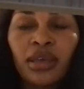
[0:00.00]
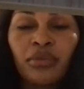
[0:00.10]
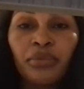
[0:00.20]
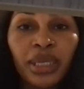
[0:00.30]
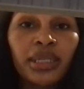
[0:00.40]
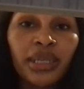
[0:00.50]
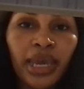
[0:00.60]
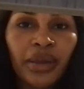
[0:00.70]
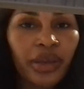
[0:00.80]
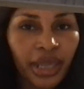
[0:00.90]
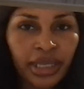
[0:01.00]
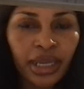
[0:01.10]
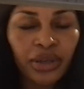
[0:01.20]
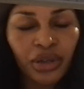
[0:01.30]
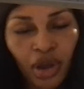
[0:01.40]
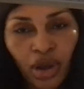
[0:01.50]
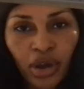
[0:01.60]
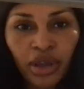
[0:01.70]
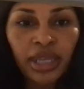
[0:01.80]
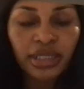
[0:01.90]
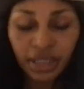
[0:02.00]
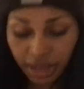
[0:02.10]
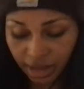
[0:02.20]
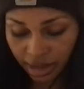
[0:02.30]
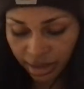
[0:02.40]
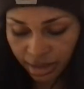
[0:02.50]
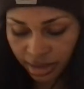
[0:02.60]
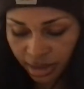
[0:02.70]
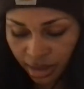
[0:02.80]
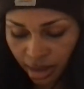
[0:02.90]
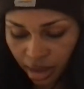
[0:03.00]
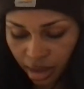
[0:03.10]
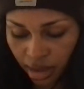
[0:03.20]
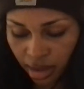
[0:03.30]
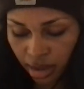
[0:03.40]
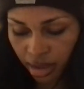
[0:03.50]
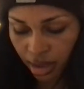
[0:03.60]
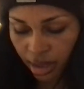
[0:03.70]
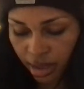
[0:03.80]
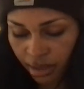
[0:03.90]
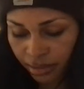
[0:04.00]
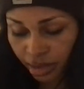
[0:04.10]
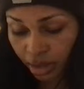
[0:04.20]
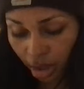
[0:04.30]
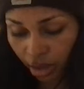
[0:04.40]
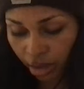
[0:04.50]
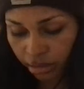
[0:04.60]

Me and the guy are hanging out in the car, and she sees the car,